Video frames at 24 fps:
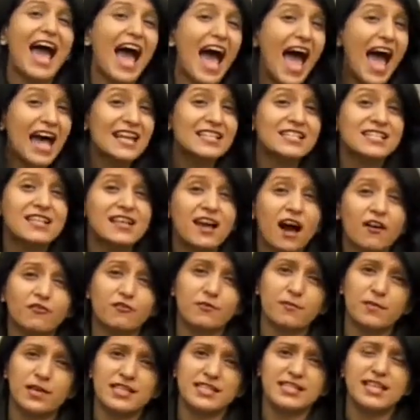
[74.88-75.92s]
and
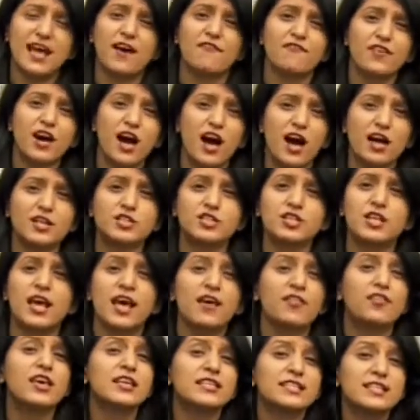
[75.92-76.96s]
governments have urged
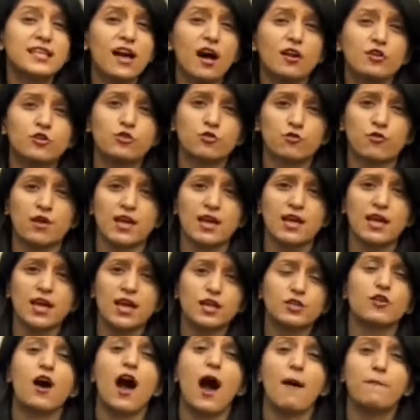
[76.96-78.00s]
this country
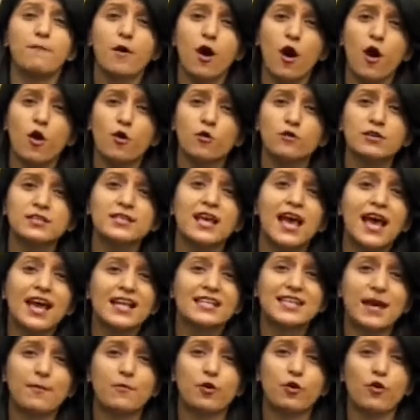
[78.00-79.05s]
to uphold
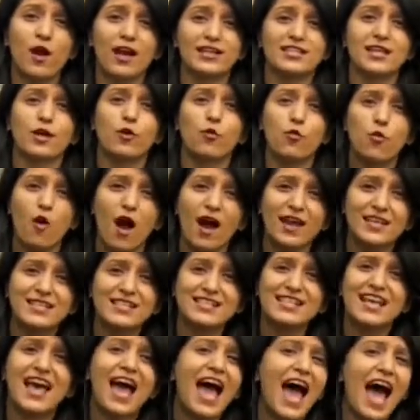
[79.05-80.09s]
democratic rights
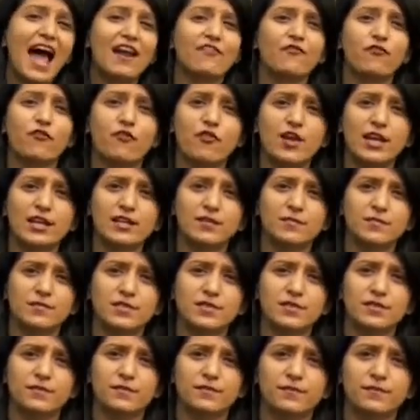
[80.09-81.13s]
and freedoms.